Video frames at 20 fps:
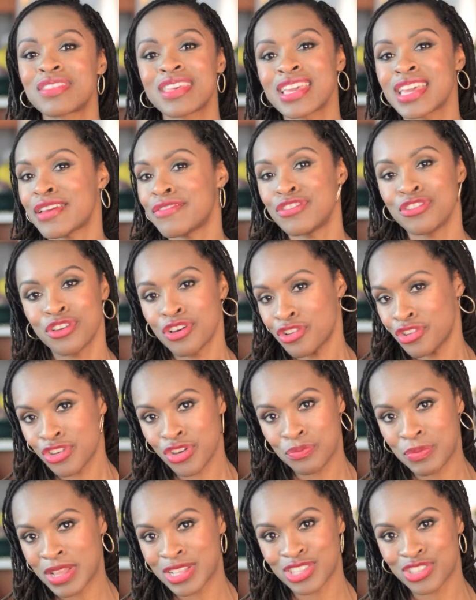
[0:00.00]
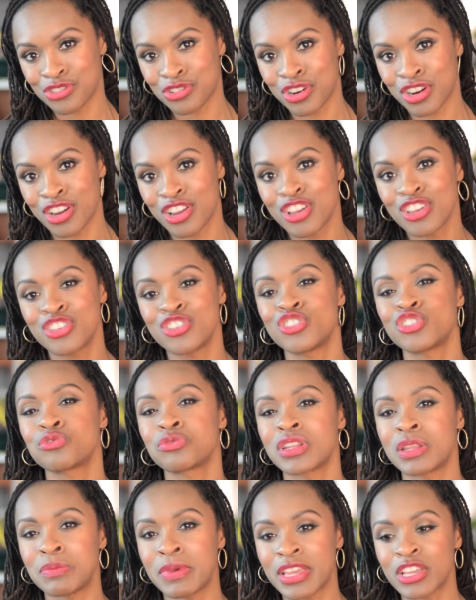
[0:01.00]
thing if you go to your mentor. You just
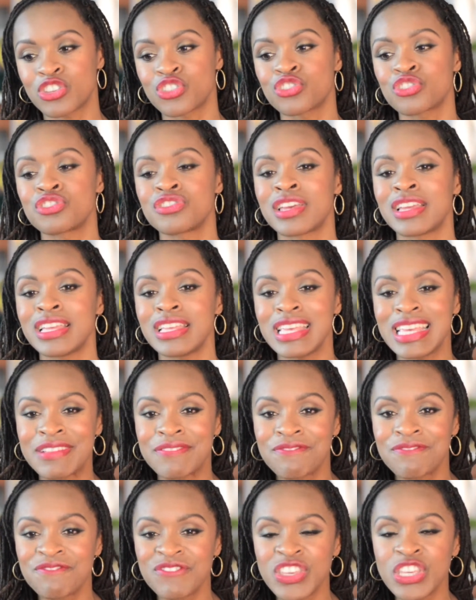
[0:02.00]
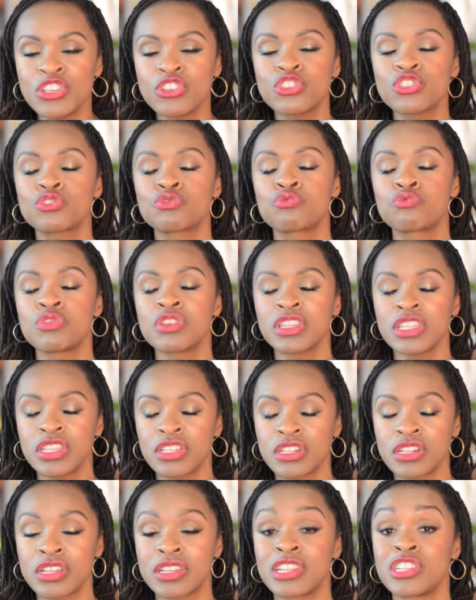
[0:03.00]
want to make sure that it feels really
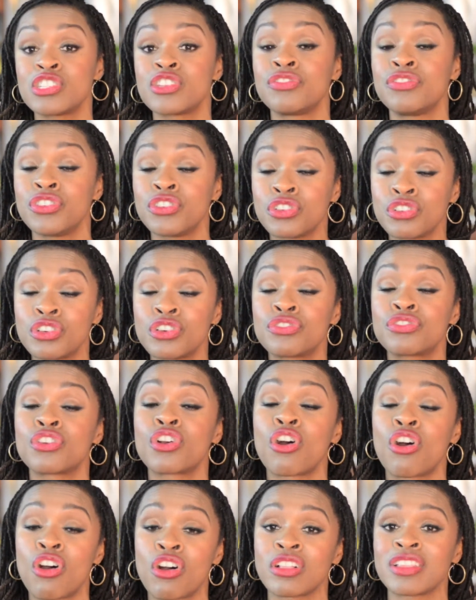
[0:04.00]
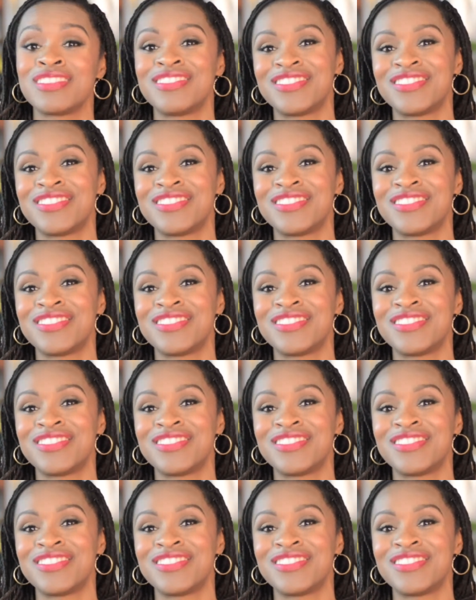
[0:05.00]
good, and it should feel good for all